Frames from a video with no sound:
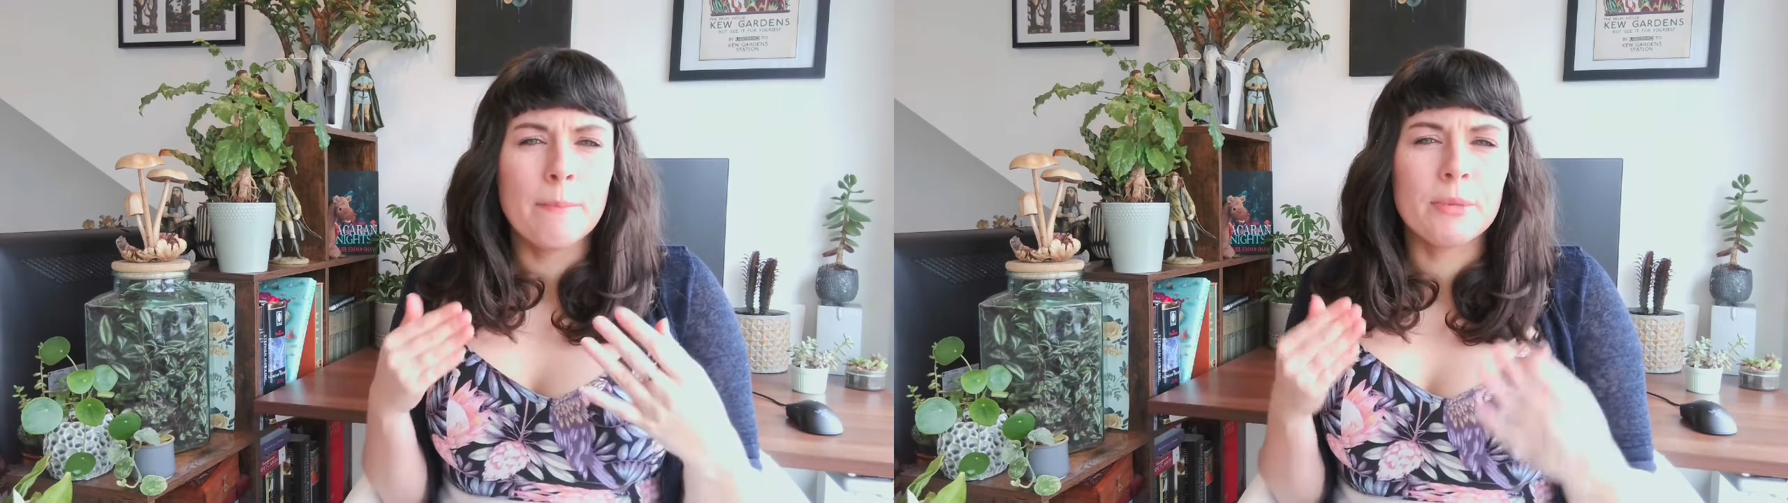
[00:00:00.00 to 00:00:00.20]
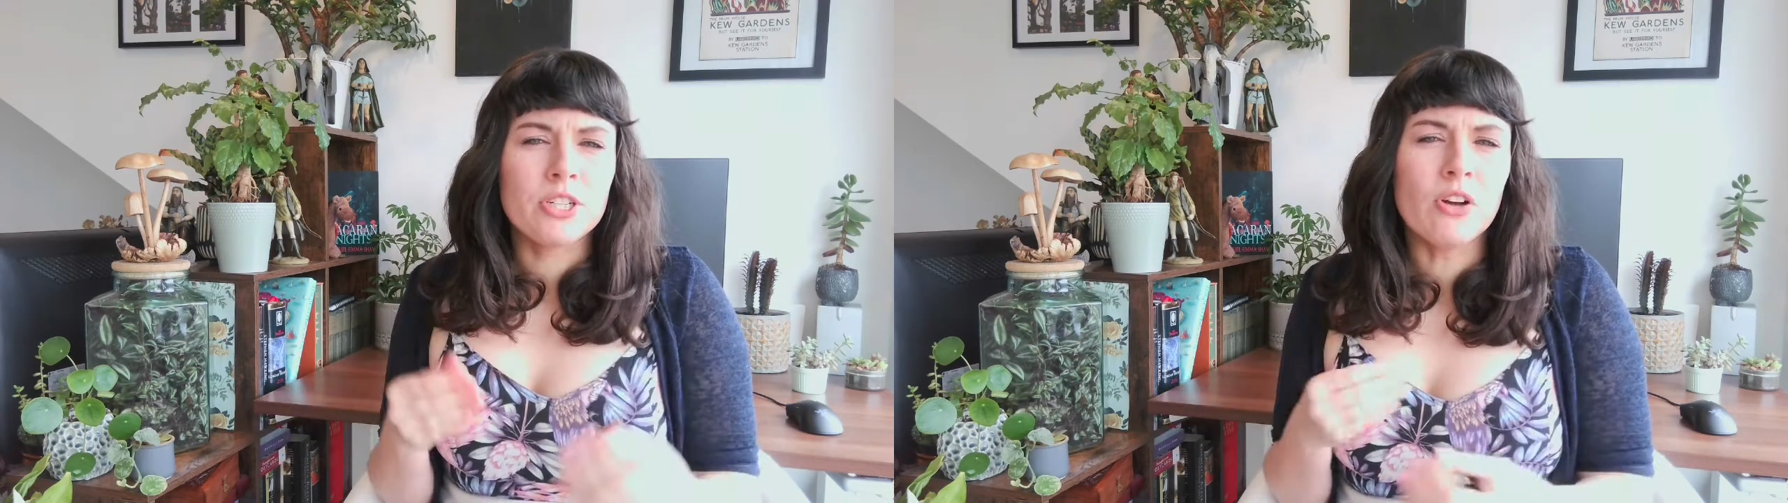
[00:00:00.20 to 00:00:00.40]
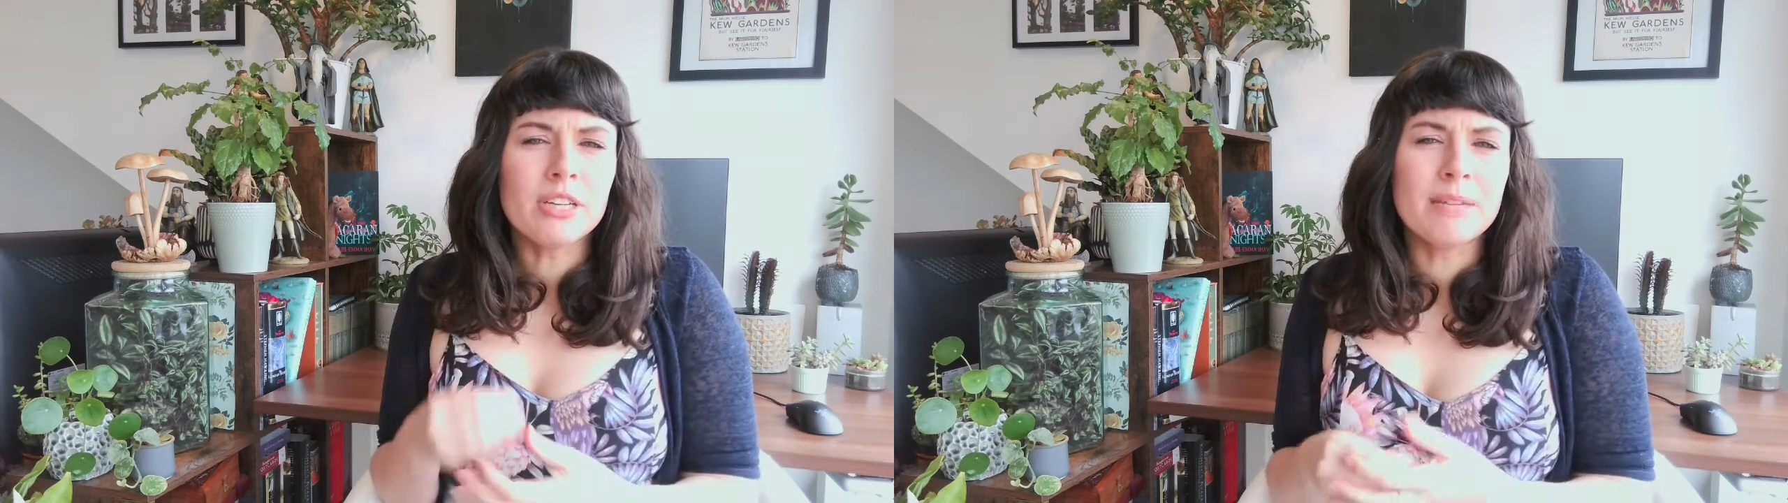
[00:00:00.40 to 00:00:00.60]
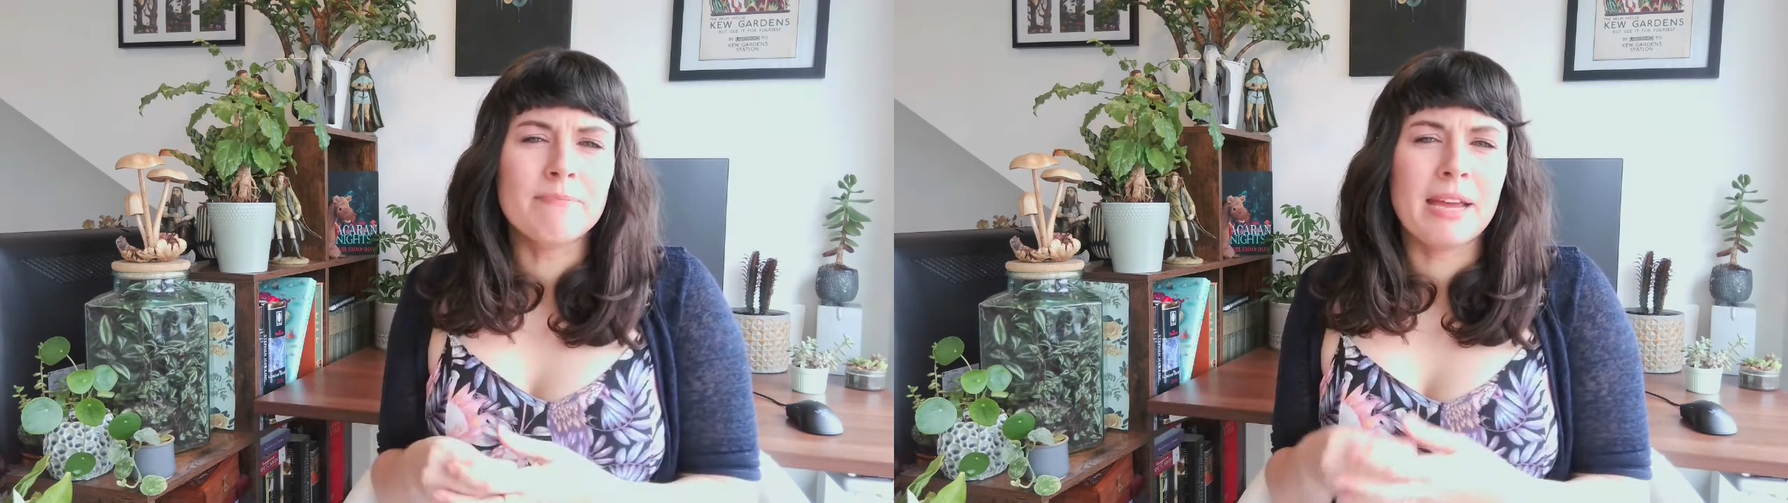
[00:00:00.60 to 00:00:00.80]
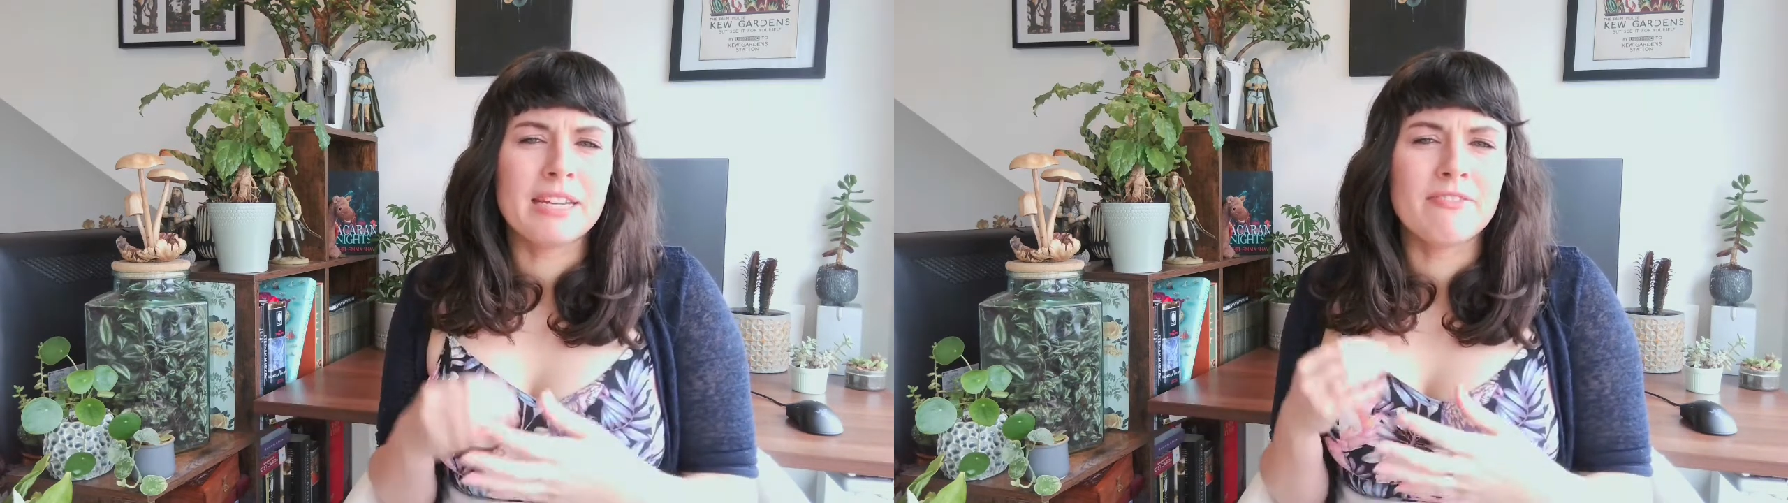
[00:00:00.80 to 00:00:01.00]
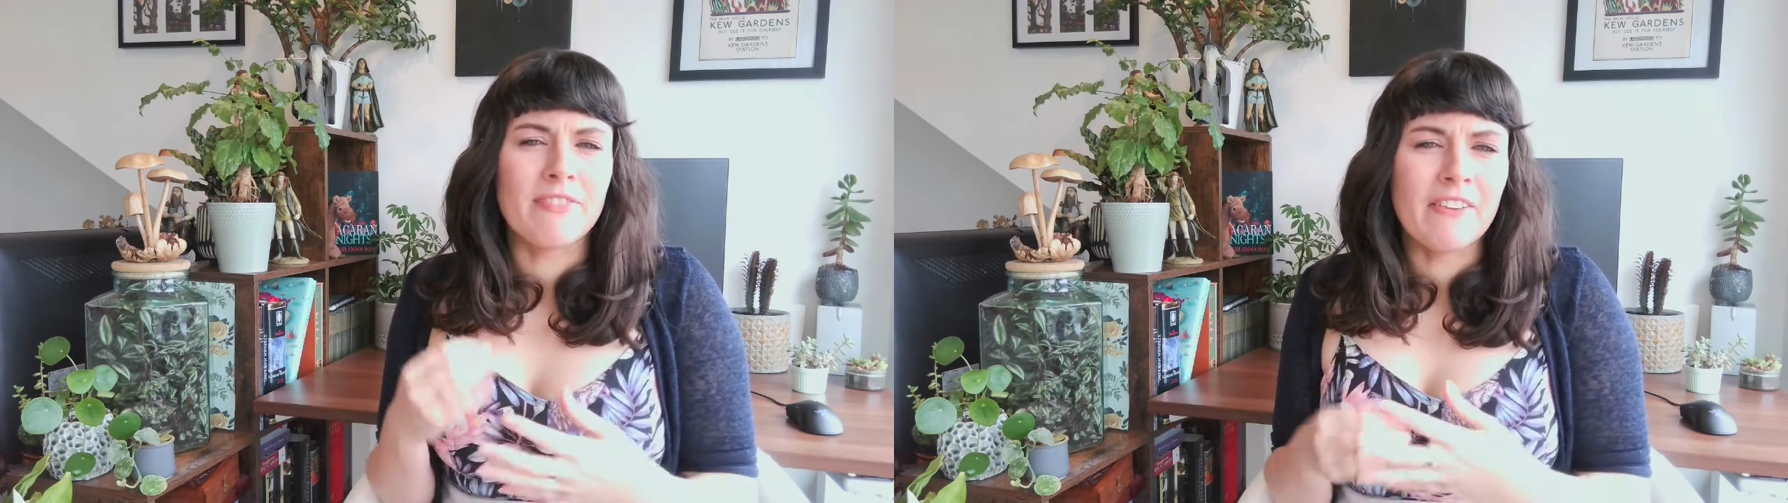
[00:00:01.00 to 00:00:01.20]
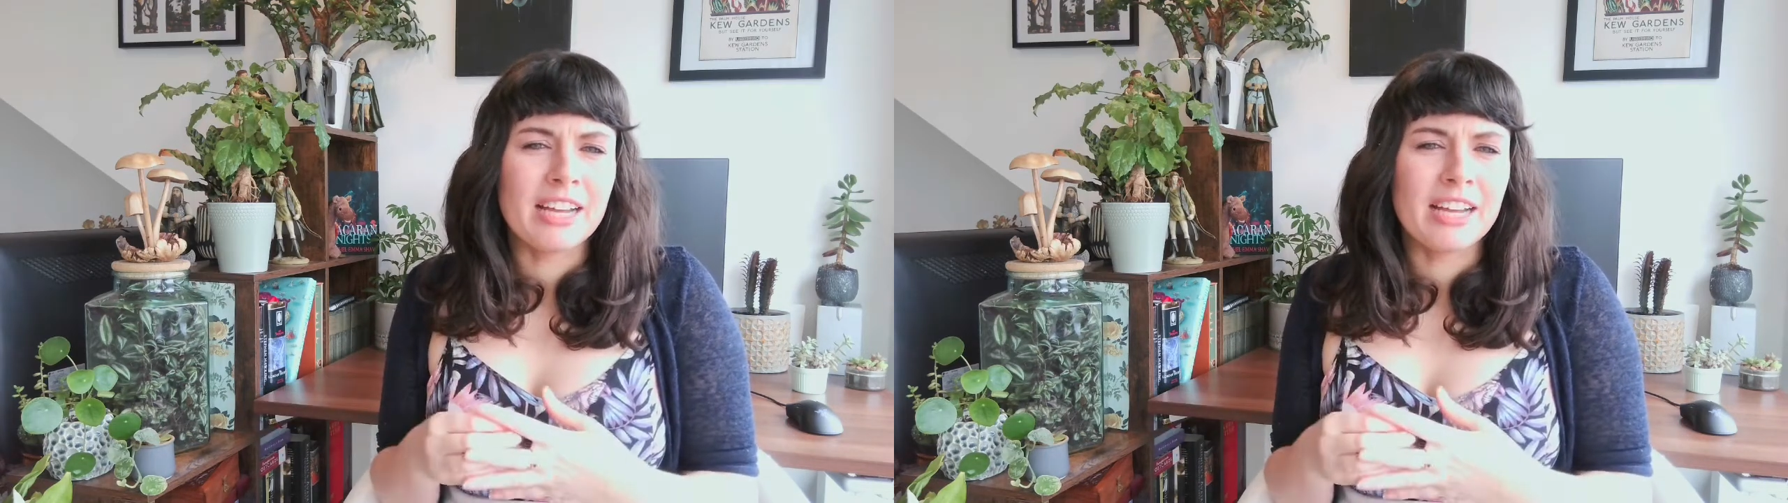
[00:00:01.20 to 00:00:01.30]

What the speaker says: but Tolkien made it very